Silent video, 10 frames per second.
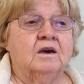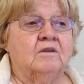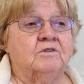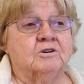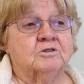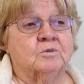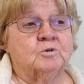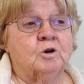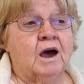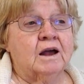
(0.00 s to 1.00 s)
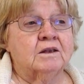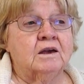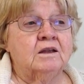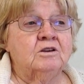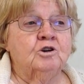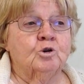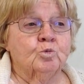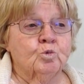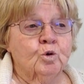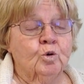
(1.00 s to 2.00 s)
If you're subtracting, your
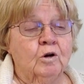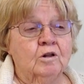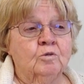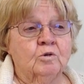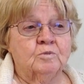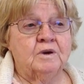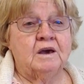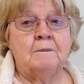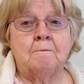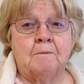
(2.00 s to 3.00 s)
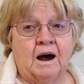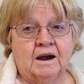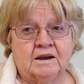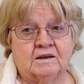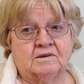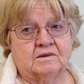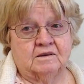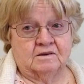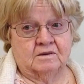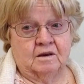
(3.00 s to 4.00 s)
rule would be minus
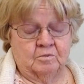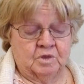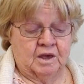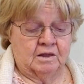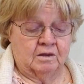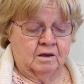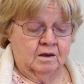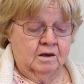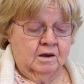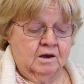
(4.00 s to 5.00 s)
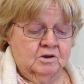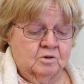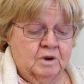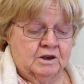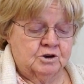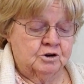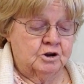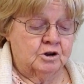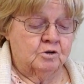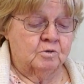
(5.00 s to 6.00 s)
something. So make sure
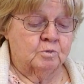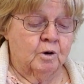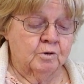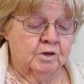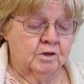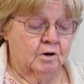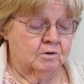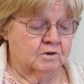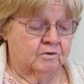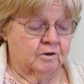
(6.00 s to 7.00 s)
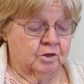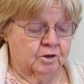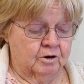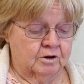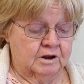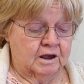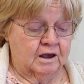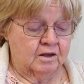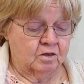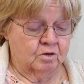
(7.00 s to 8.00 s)
you do both of those for
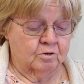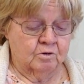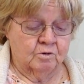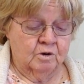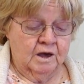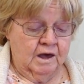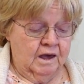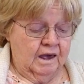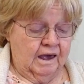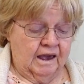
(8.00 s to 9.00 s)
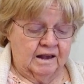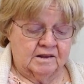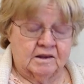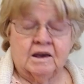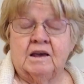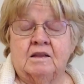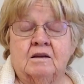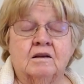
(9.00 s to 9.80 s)
13 through 18.